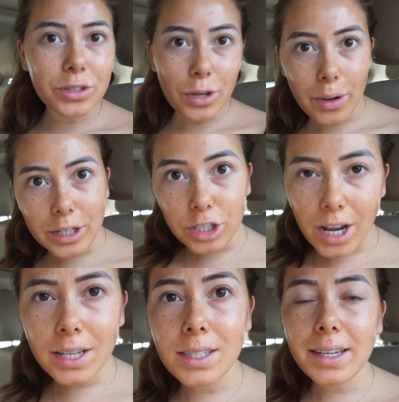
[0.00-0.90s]
So I
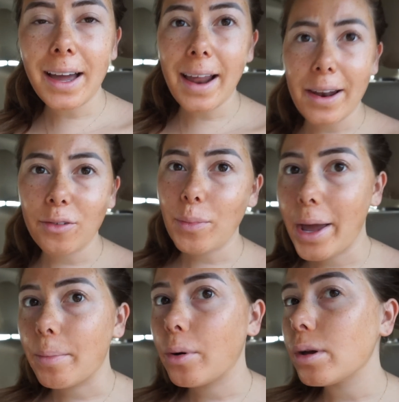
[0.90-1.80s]
just got out of my
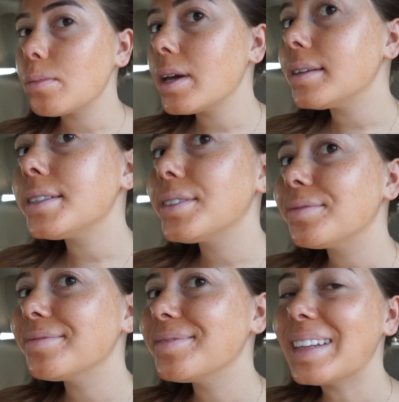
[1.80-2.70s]
appointment.
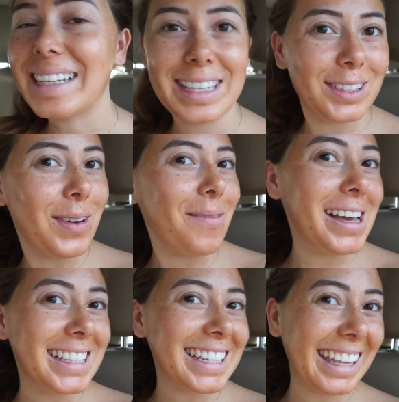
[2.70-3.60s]
This is what
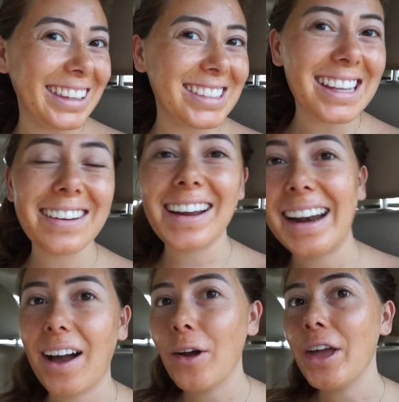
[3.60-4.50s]
my skin looks like right
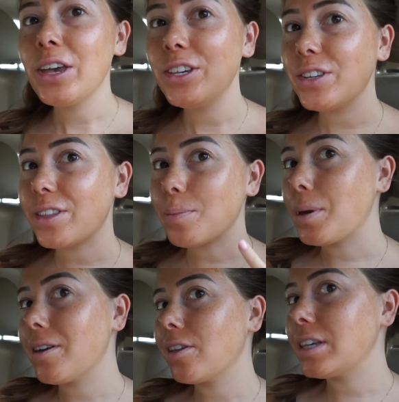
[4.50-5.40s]
now. So the
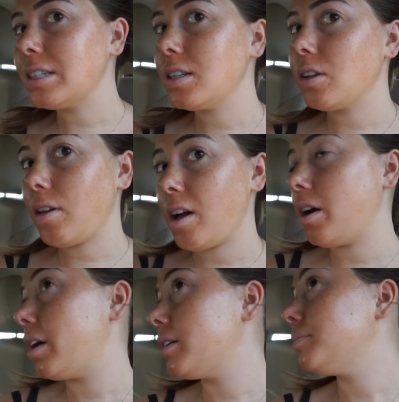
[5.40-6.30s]
peel is still
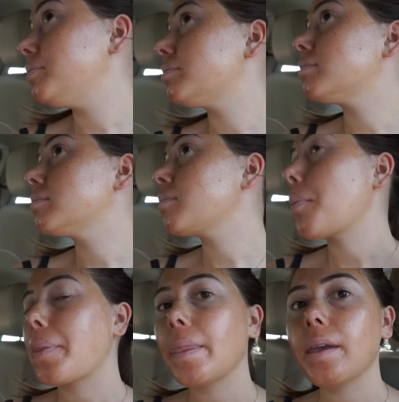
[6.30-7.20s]
on,
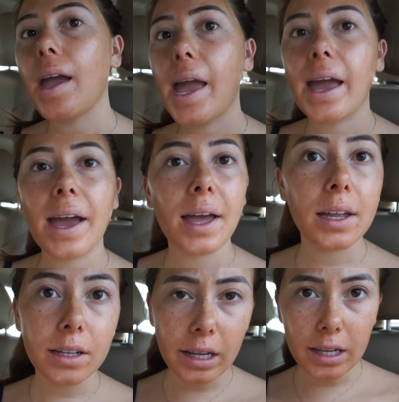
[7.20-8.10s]

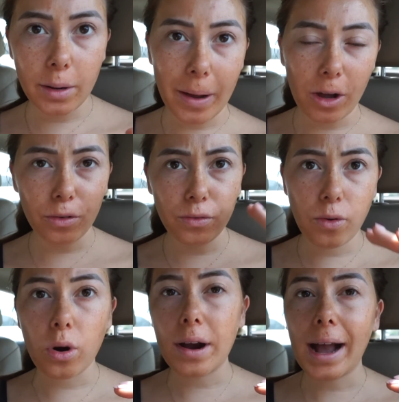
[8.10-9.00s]
and in about
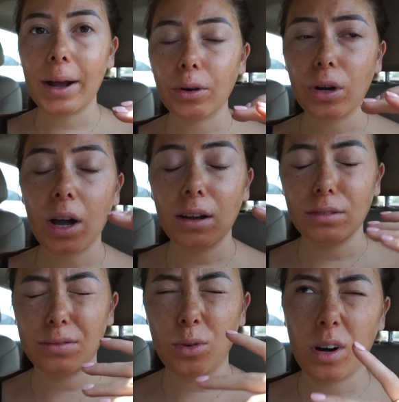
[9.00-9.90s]
4
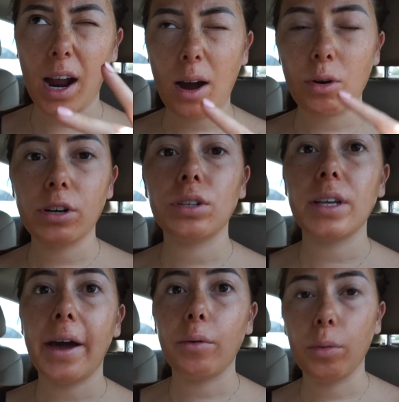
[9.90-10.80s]
hours
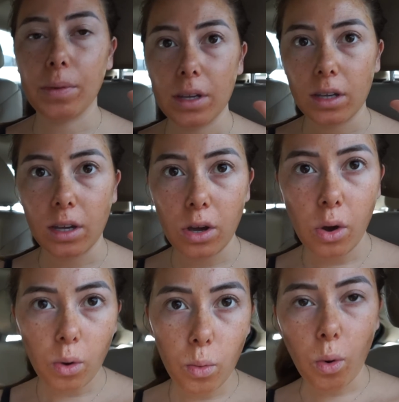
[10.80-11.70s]
I will be
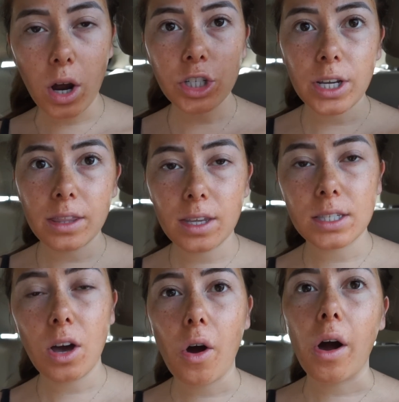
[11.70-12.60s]
washing
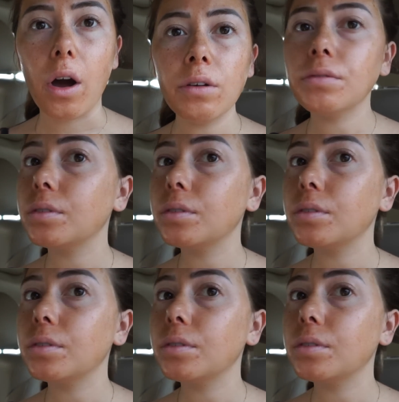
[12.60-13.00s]
this off.